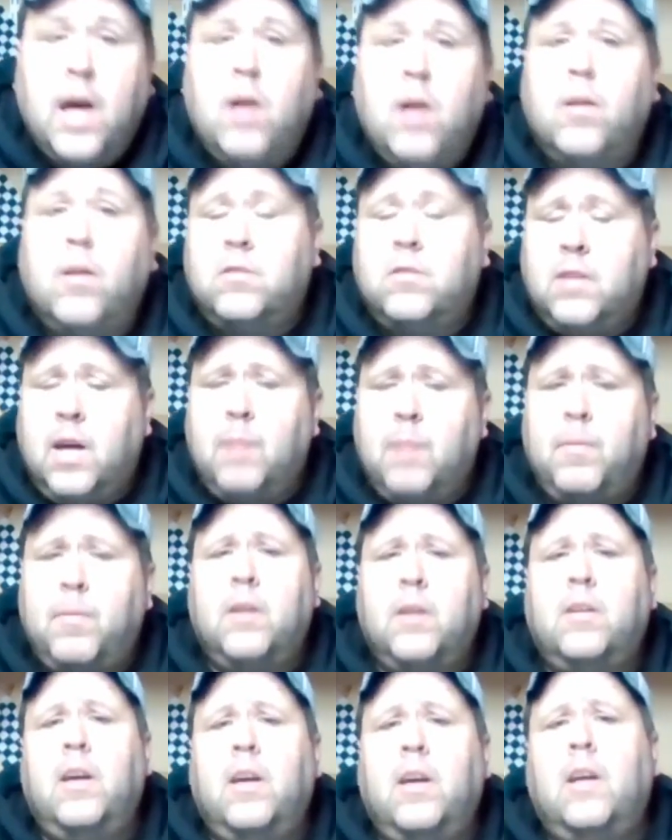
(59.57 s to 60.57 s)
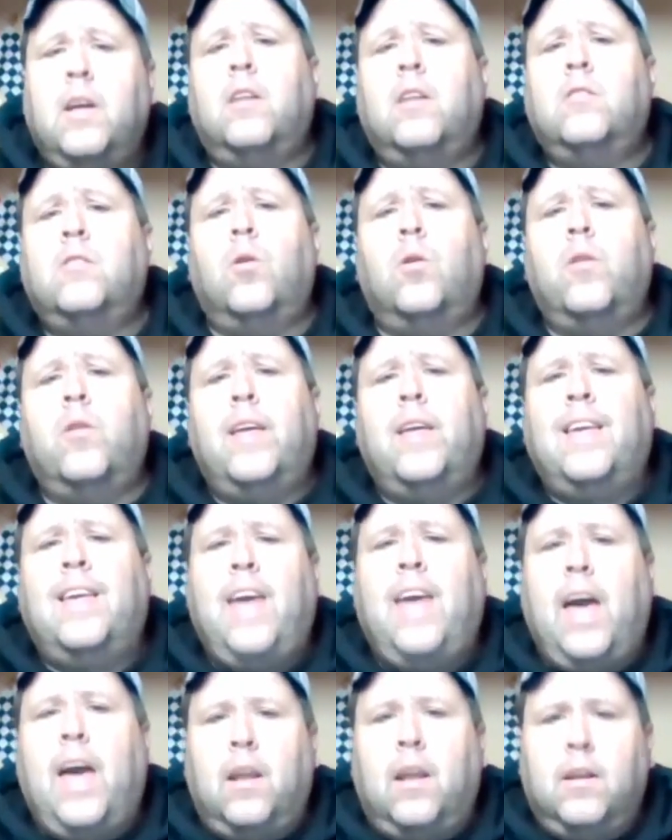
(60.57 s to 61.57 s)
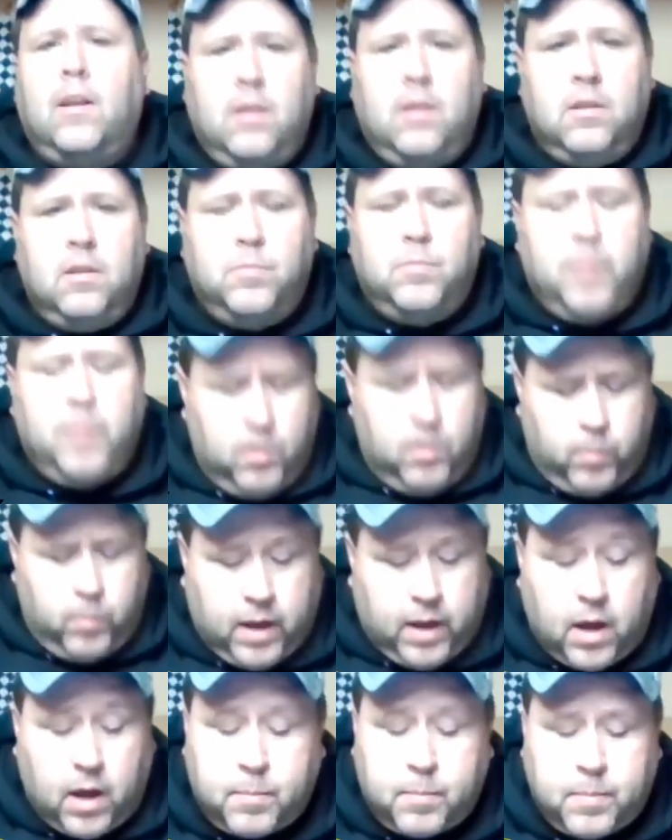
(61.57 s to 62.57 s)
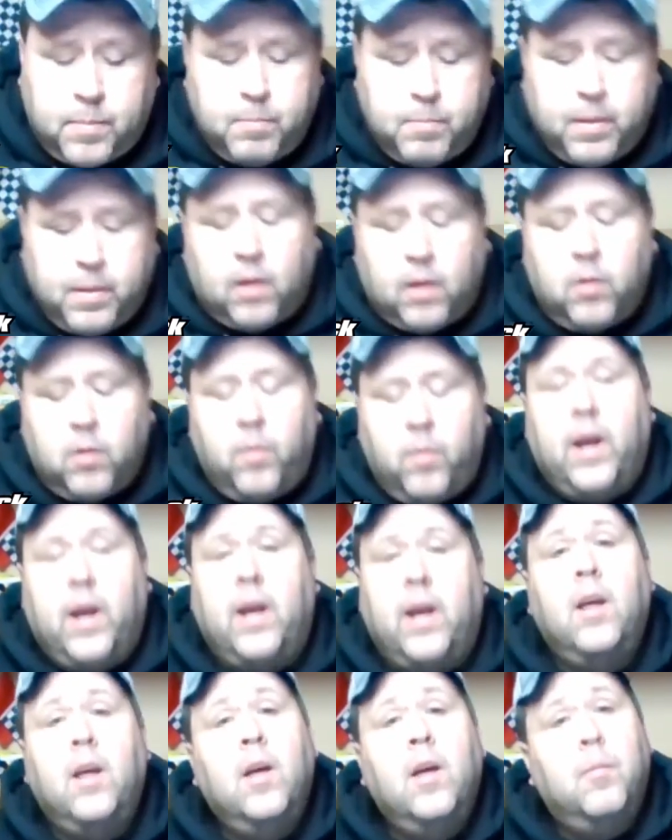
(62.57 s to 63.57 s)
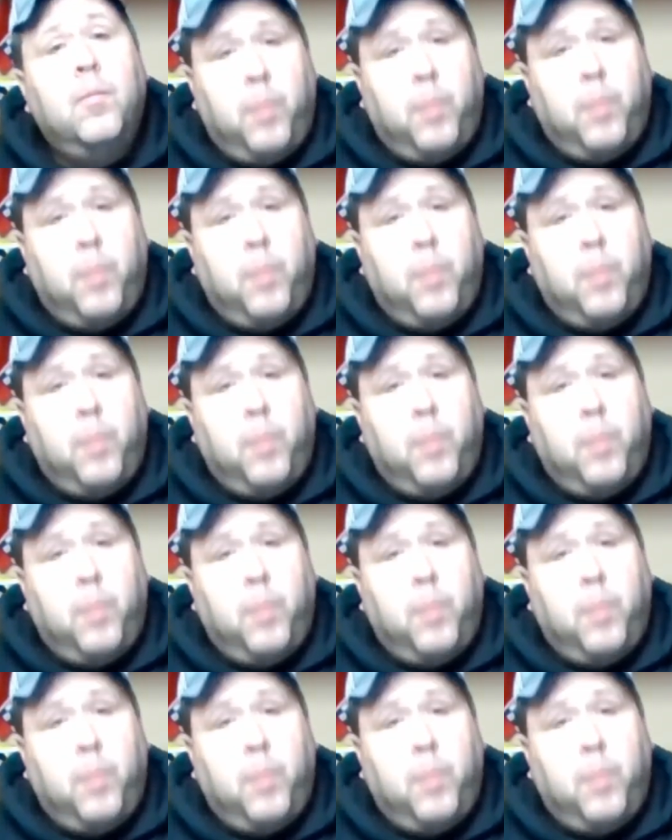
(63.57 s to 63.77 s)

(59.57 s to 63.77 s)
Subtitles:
Now let's stay in Montana. Let's go to the Gallatin Speedway up in Belgrade.